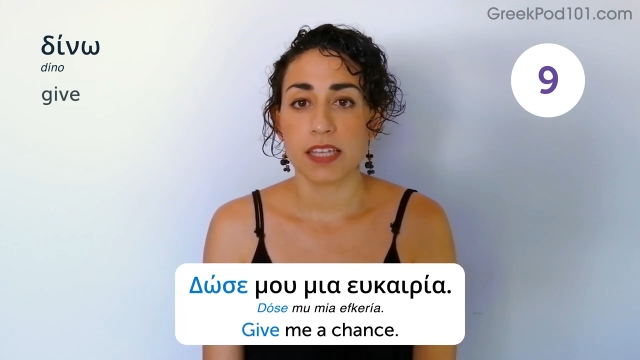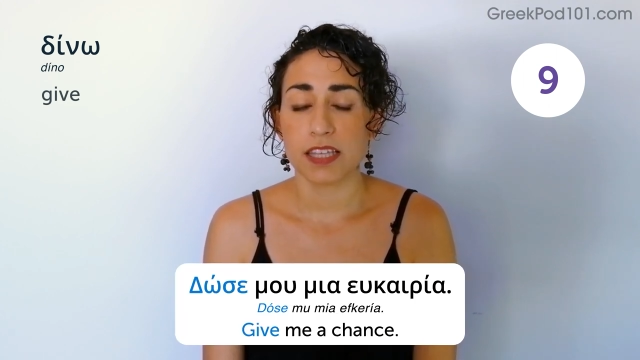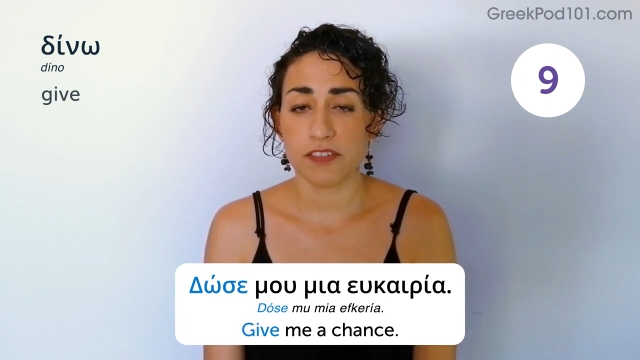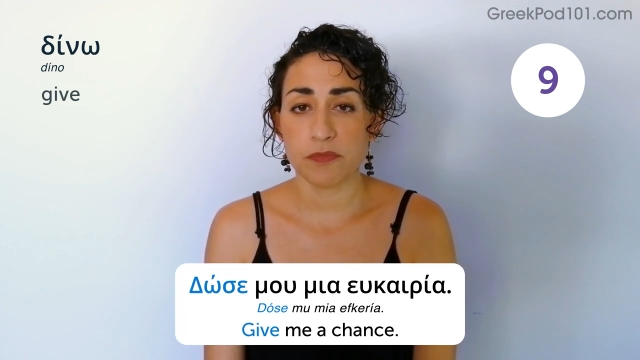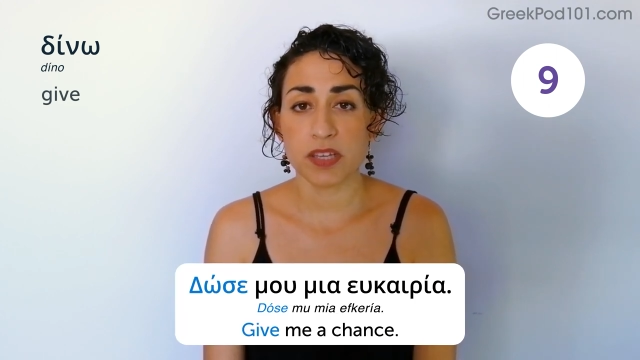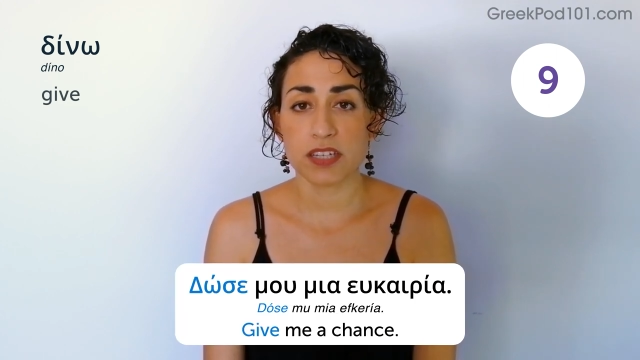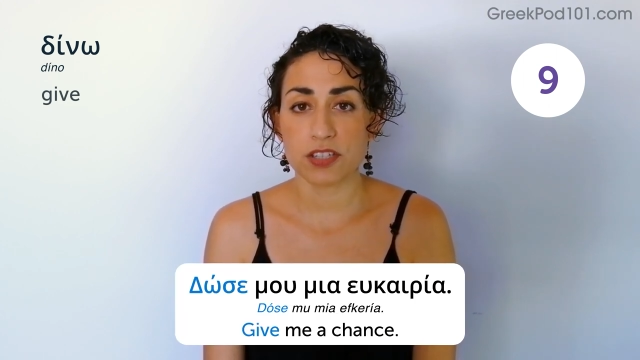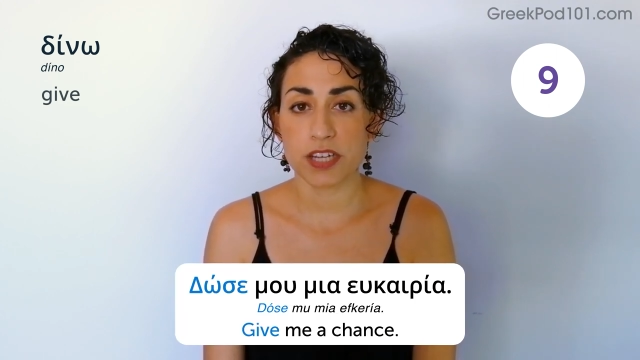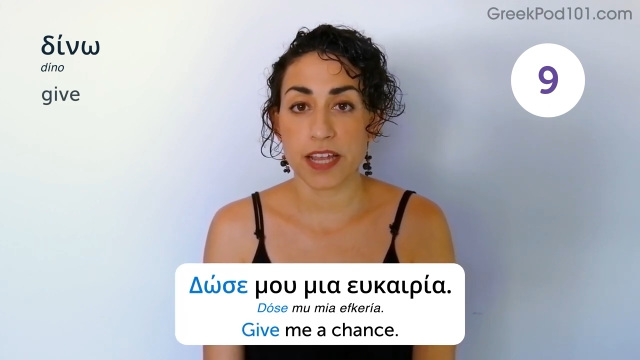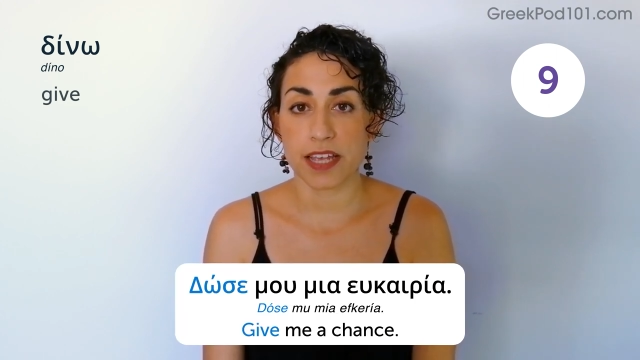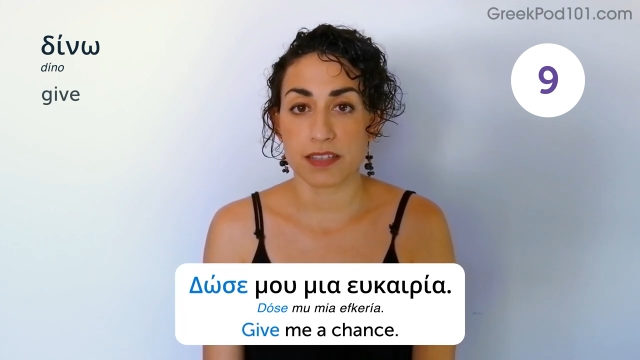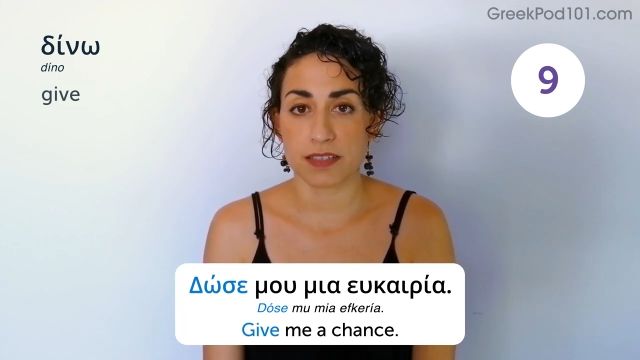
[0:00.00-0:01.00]
Give me a
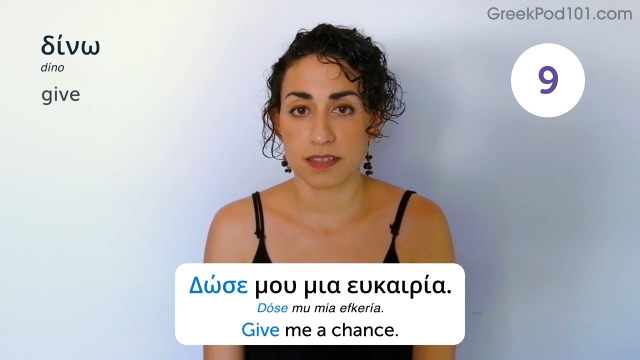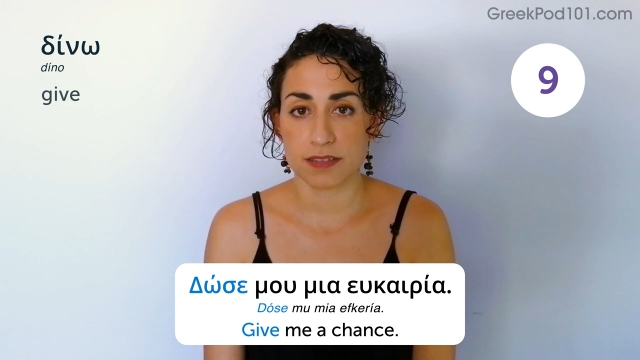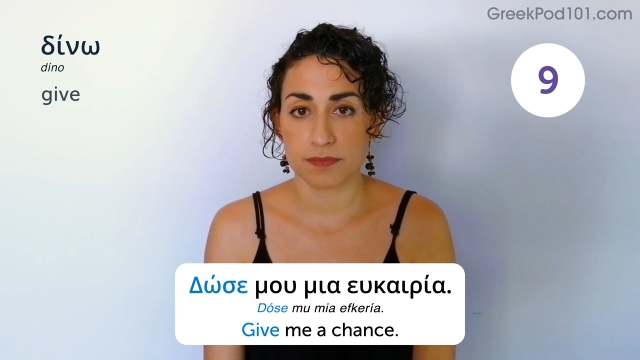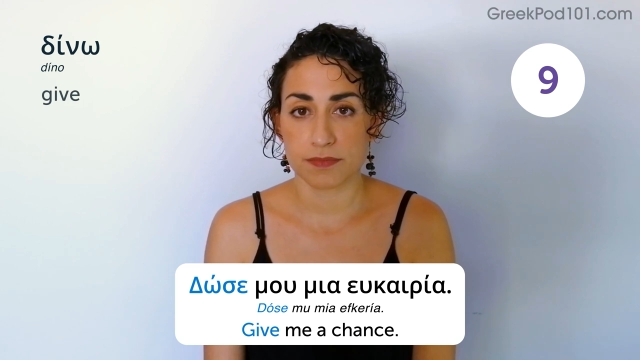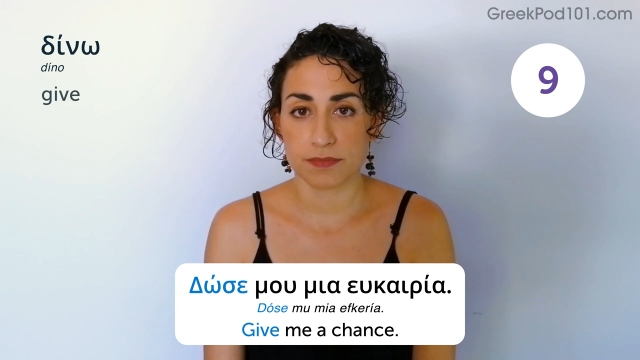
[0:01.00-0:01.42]
chance.